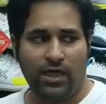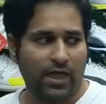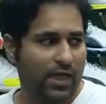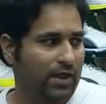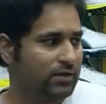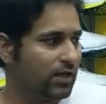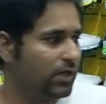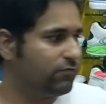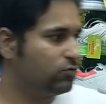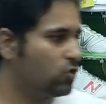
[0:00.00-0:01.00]
And
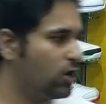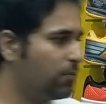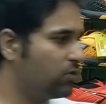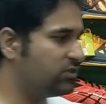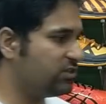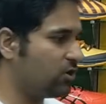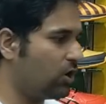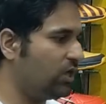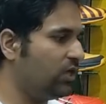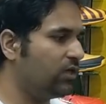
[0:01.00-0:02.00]
if you talk about this
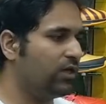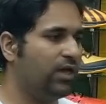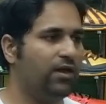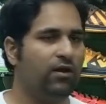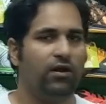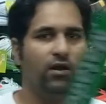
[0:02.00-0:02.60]
hockey here,